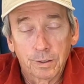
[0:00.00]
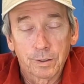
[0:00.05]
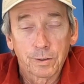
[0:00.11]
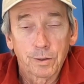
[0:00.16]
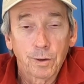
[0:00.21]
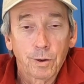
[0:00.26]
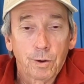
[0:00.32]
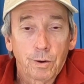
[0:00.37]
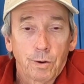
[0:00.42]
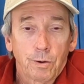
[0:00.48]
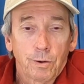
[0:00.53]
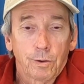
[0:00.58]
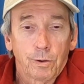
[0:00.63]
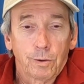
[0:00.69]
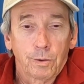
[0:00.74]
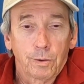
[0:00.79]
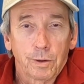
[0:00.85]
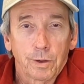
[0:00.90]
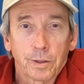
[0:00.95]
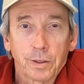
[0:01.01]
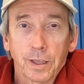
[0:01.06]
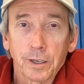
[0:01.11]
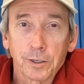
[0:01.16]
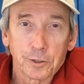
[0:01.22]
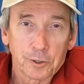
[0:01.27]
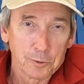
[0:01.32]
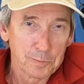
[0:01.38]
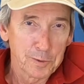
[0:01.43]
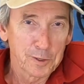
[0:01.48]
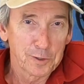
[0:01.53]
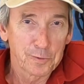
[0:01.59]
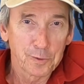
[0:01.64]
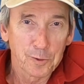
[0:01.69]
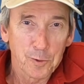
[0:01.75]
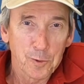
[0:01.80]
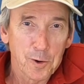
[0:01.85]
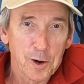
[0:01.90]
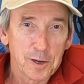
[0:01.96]
So, thanks so much
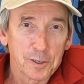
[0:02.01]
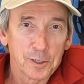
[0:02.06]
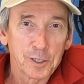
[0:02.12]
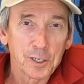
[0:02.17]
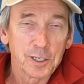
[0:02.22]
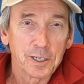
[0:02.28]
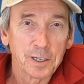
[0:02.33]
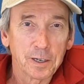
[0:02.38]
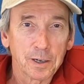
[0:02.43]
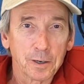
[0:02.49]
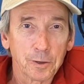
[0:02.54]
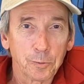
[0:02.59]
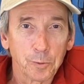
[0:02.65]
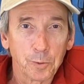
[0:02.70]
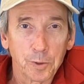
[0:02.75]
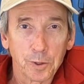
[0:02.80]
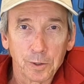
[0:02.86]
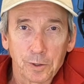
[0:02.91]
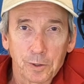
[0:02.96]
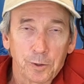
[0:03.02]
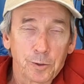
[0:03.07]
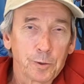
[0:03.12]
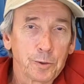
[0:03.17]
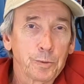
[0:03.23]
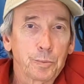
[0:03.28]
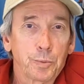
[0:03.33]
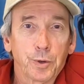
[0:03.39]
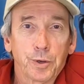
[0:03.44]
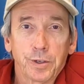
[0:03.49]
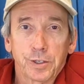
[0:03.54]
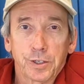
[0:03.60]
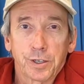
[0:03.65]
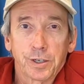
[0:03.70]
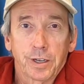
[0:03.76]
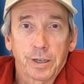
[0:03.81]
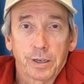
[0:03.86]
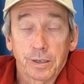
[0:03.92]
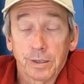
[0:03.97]
for watching. I really do
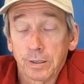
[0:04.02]
appreciate